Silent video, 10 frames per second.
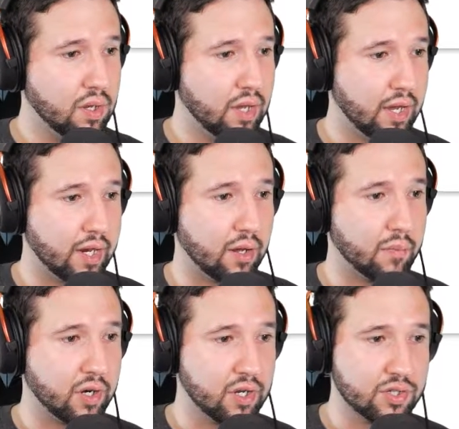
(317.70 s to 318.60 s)
and I'm
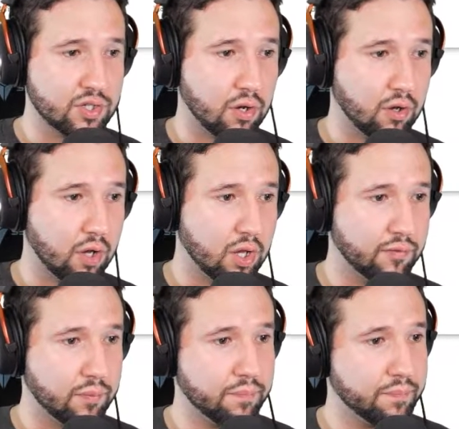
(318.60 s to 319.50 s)
going to install all of
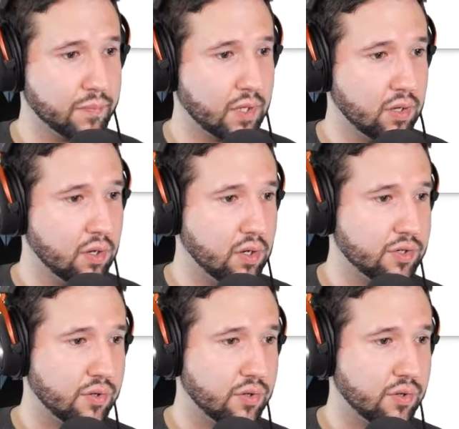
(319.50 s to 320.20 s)
them. So